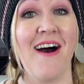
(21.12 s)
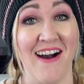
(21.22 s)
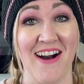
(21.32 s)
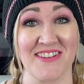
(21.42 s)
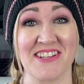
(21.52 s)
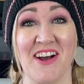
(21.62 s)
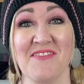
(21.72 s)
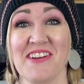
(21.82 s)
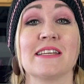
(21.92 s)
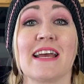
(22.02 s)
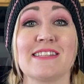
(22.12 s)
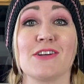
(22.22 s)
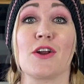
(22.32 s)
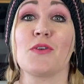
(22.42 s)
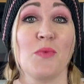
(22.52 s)
on top. To get
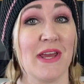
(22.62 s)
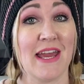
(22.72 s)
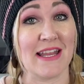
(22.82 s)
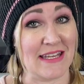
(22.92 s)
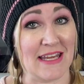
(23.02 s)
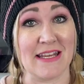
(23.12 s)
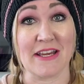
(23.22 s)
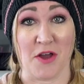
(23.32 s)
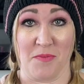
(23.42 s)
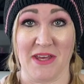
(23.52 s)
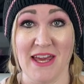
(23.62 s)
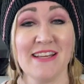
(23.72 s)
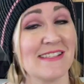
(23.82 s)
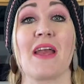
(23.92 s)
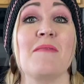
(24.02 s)
started, we need
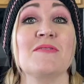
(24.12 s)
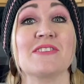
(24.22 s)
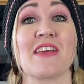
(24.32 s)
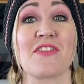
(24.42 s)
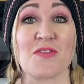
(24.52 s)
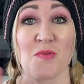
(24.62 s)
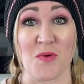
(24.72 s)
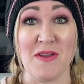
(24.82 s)
cupcakes. I'm using 3